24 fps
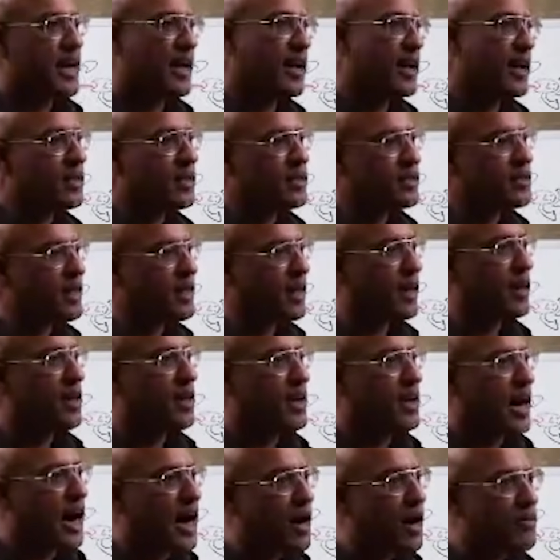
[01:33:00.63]
and until
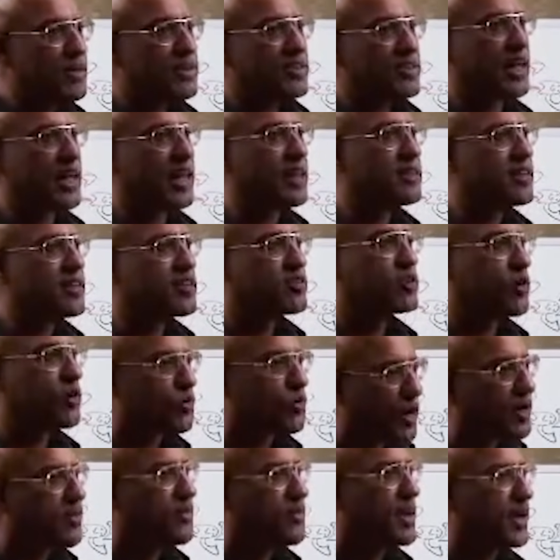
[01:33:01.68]
our cells are
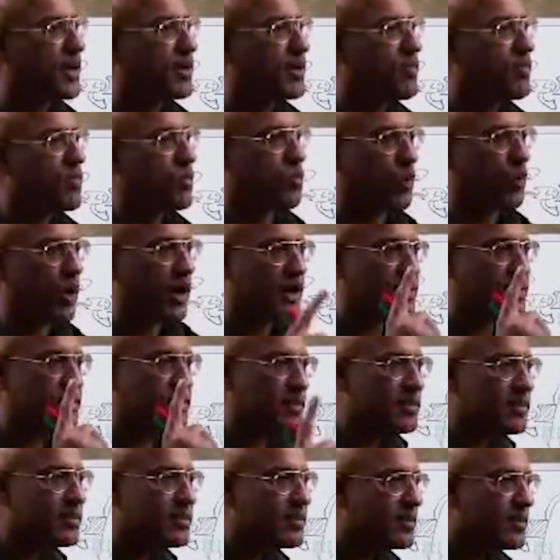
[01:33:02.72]
surviving, virus
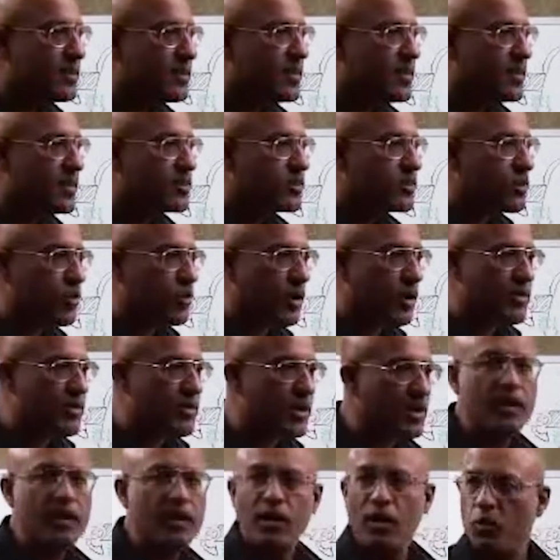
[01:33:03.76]
is
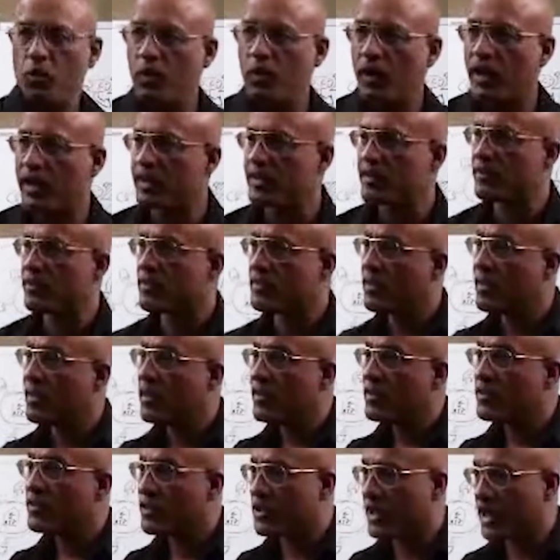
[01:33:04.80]
surviving. Virus
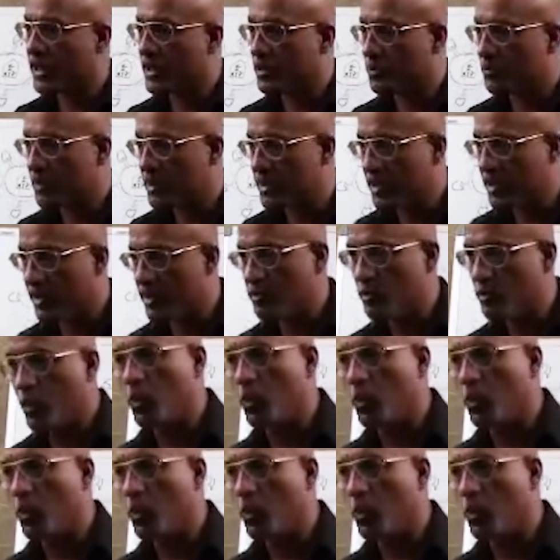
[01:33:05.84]
genetic material is